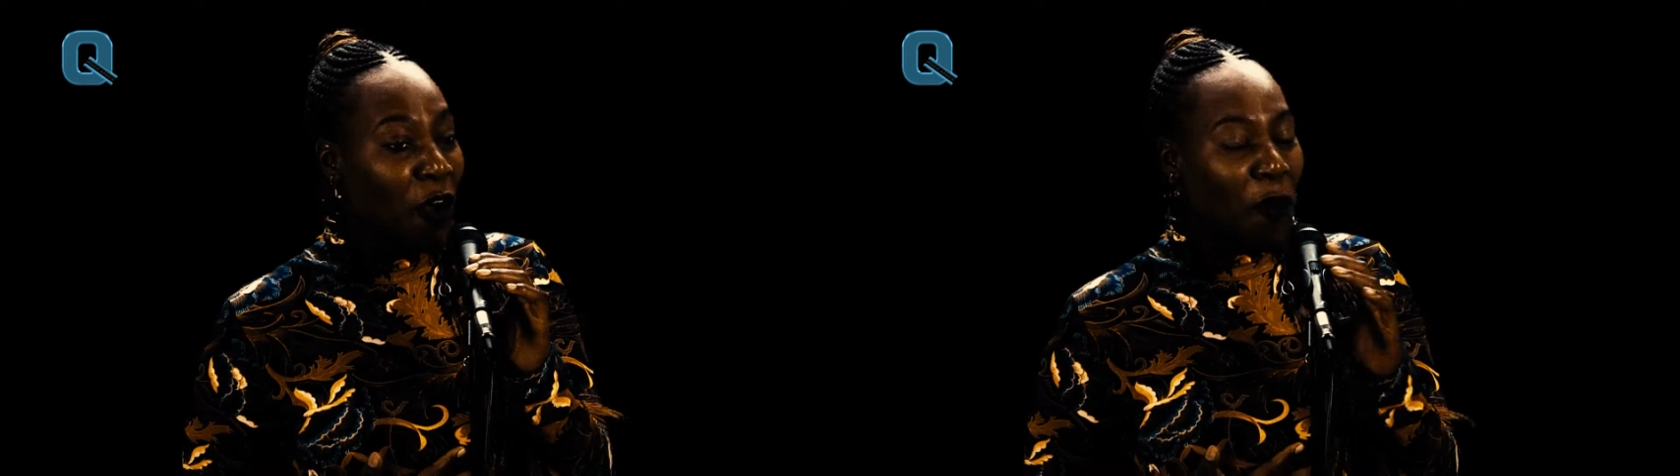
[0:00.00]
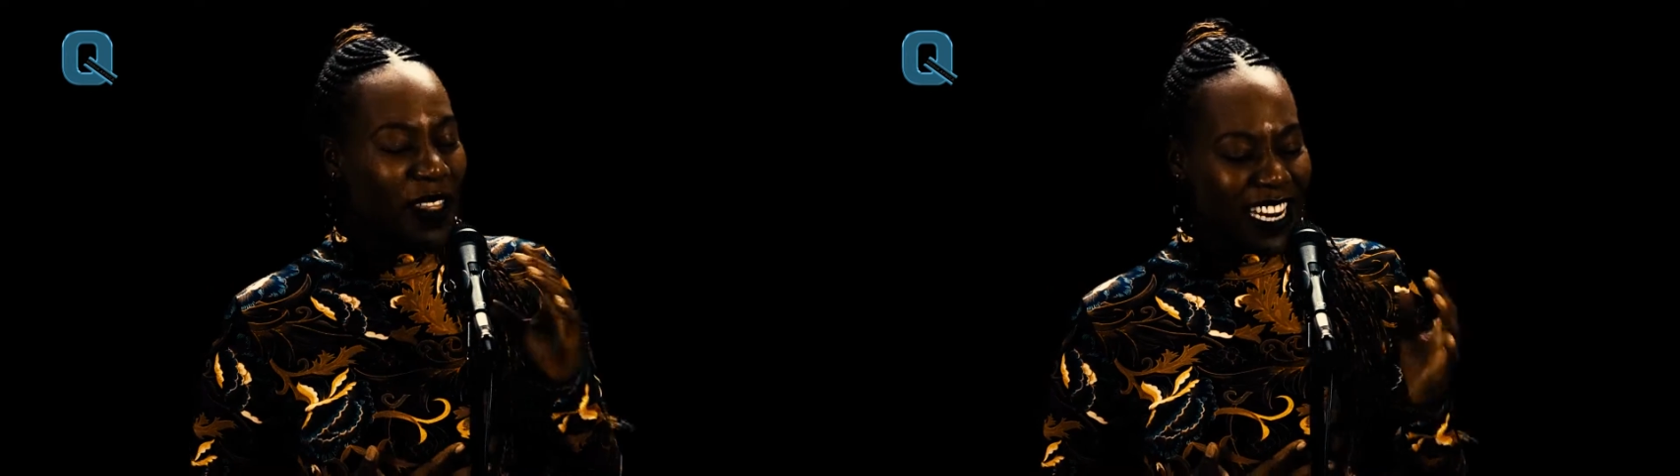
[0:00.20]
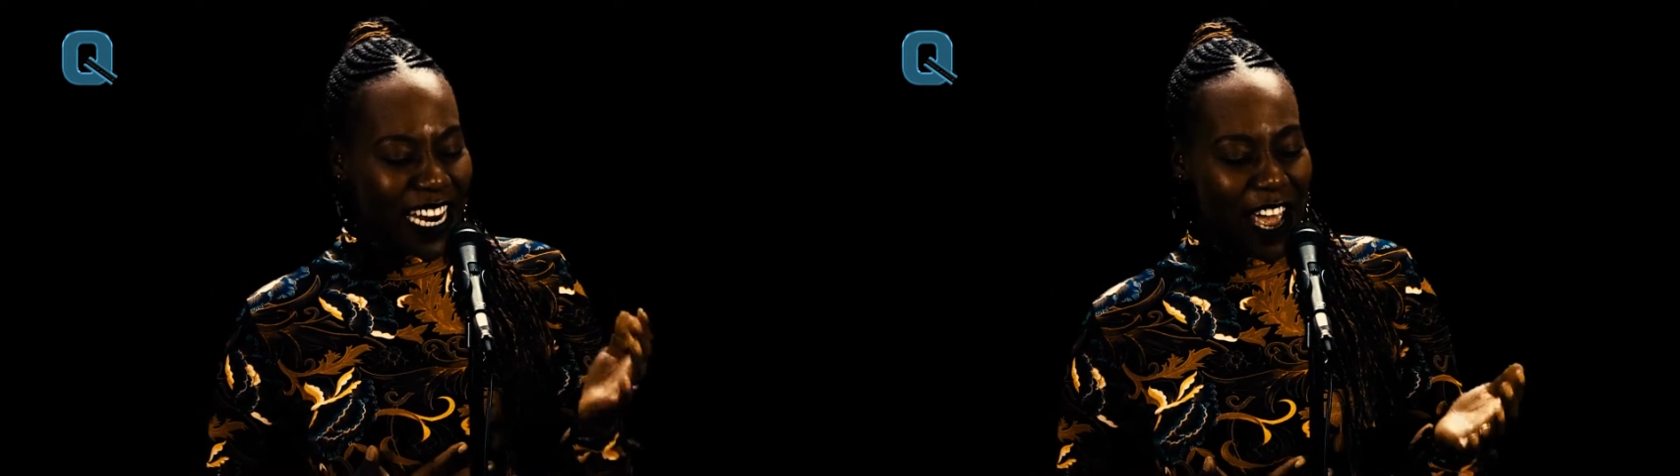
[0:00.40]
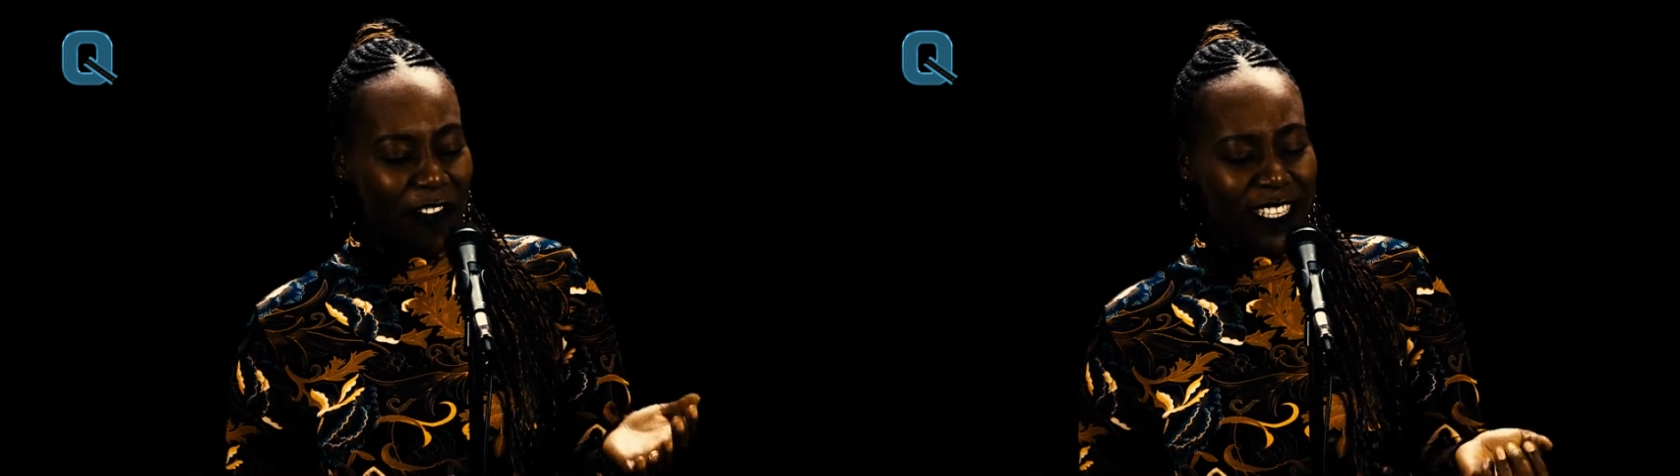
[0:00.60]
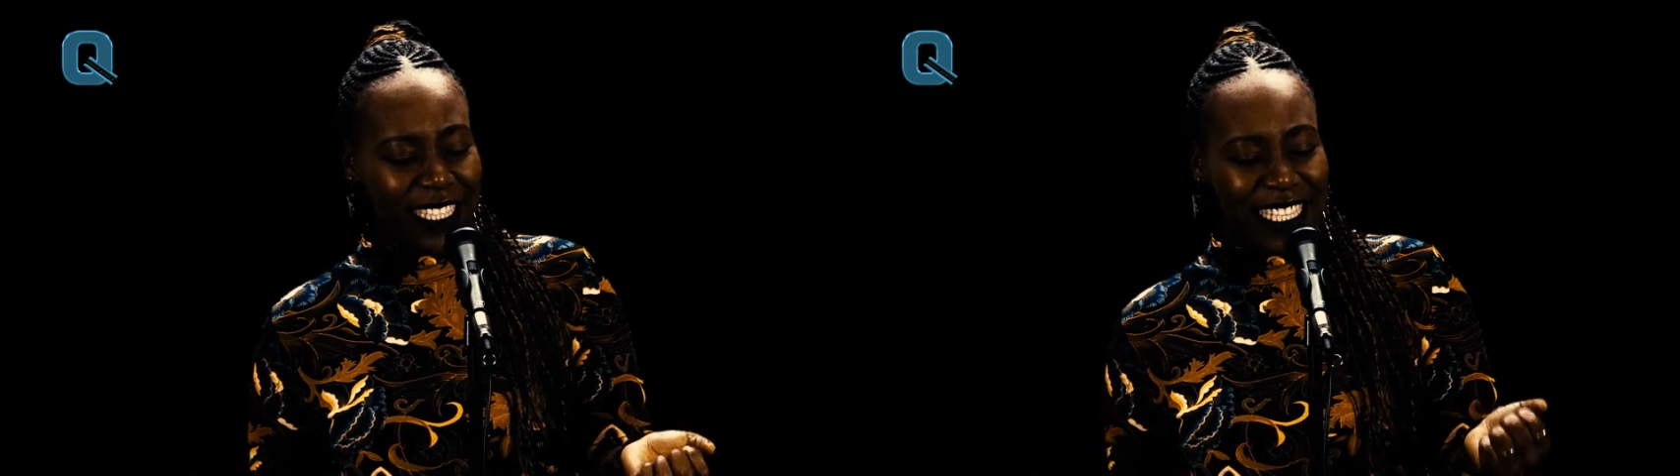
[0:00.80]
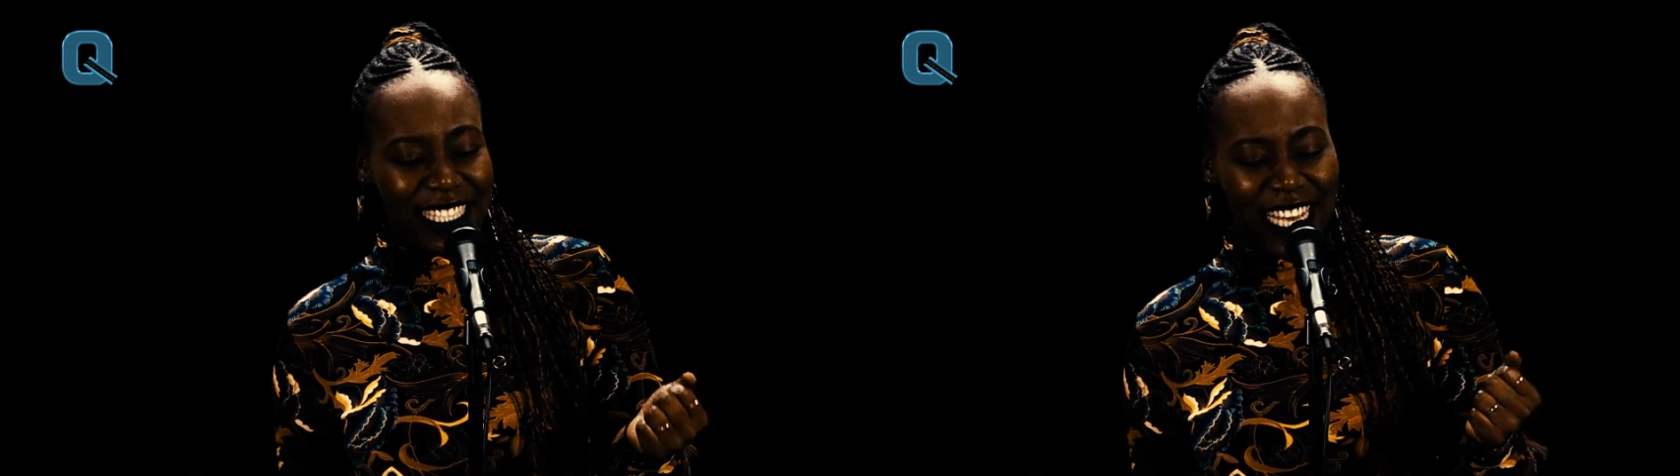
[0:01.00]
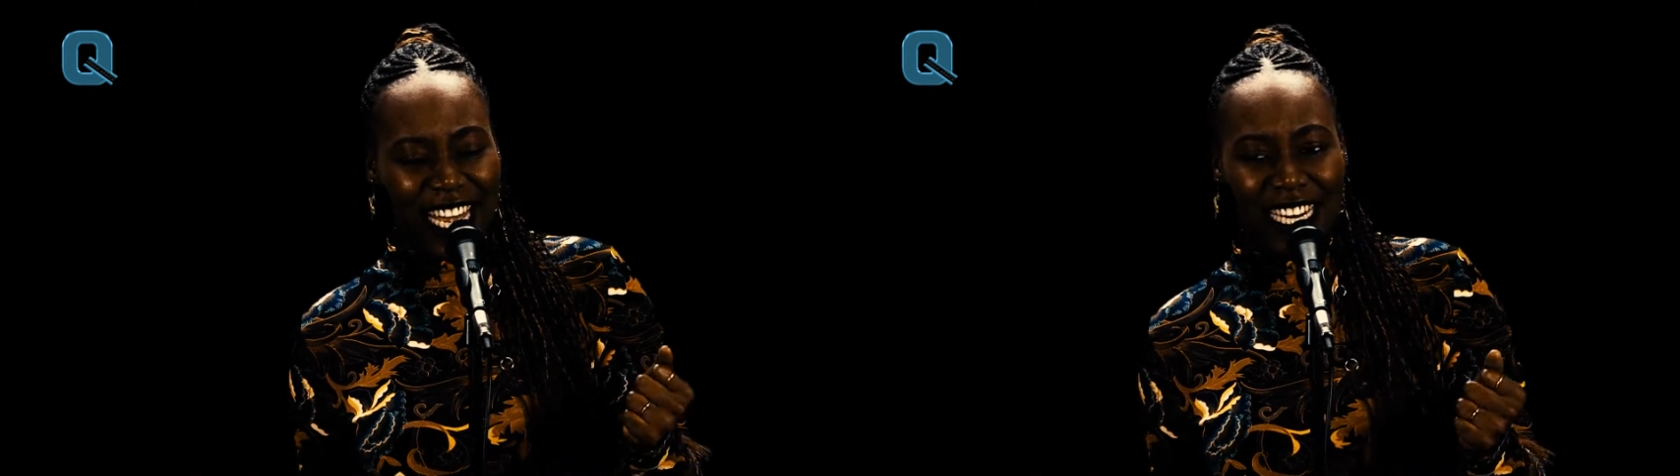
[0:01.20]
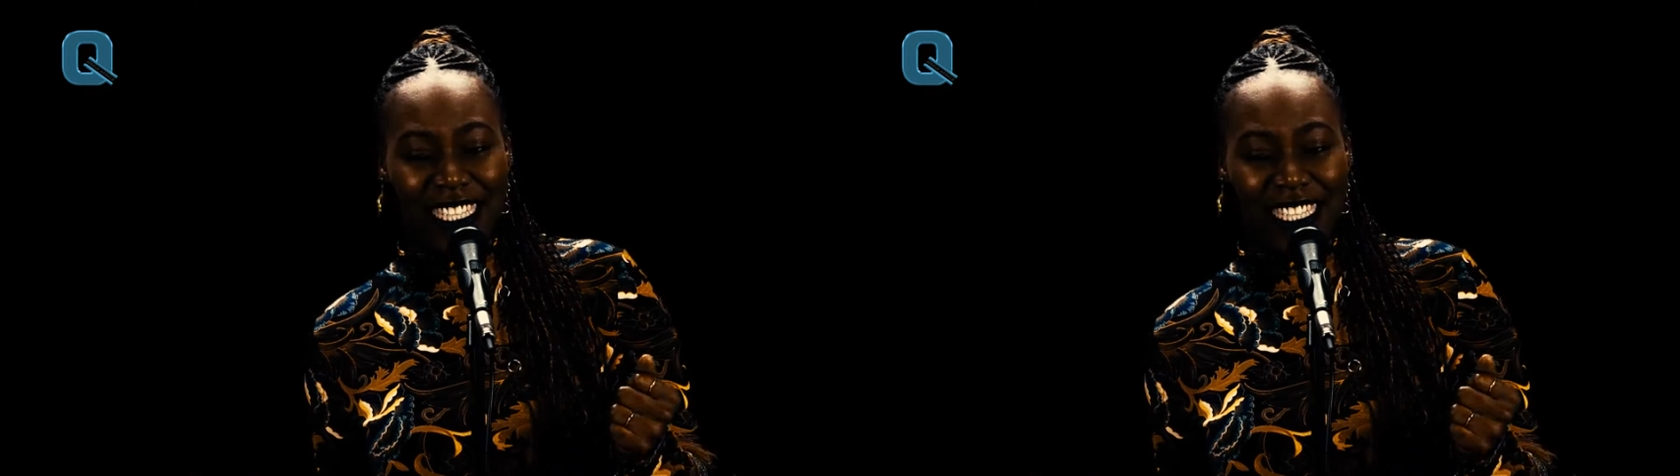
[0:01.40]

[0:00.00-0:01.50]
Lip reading: When the knife hits the skin,